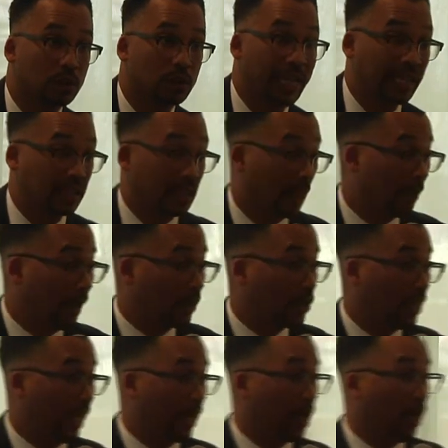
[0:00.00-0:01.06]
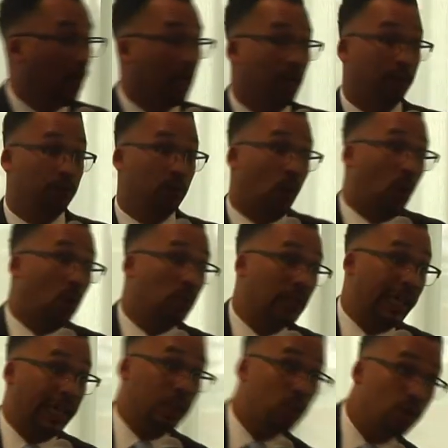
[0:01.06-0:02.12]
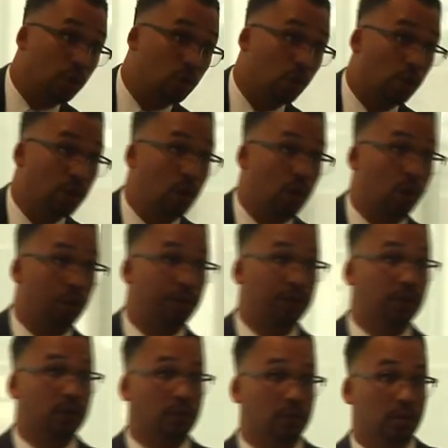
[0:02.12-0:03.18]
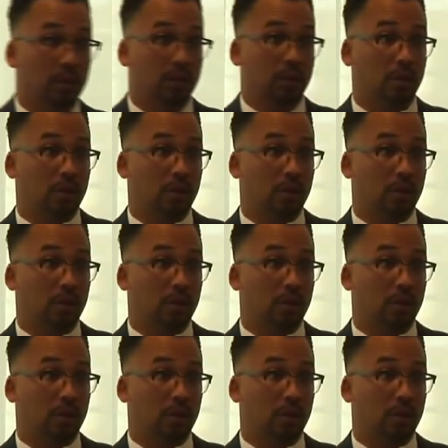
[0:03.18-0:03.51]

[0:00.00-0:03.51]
Last time I checked, if you own land, you could grow your own food.